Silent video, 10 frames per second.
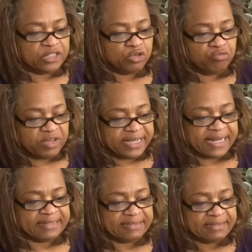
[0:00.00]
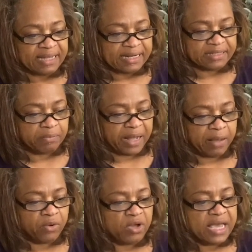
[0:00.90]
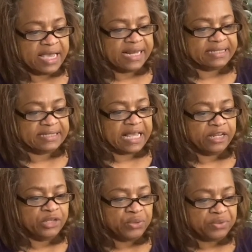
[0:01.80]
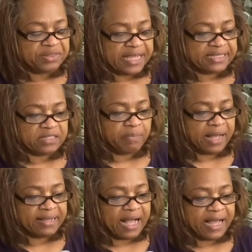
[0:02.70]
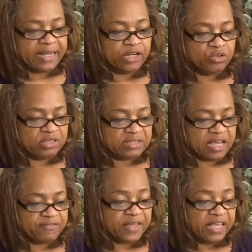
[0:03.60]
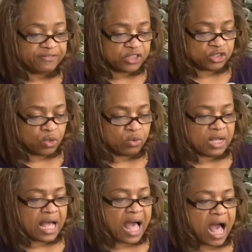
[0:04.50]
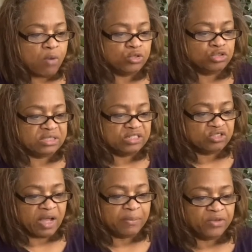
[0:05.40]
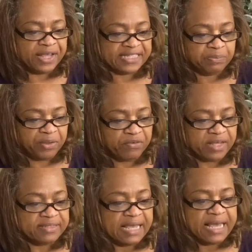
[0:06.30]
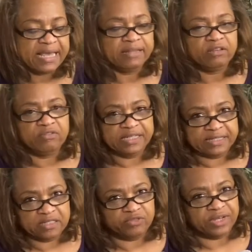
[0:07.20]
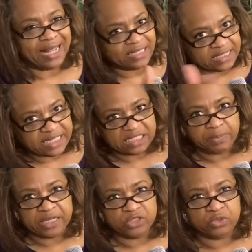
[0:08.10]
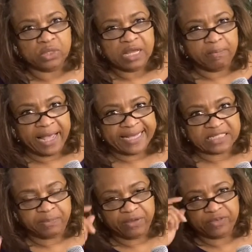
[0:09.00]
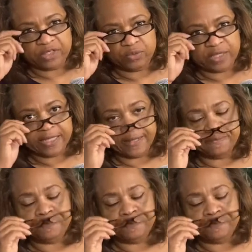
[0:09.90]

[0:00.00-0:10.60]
to read and study the bible it is saying new things about god and yourself if so how would you describe your experience and the reasons for it i just explained to you my experience with it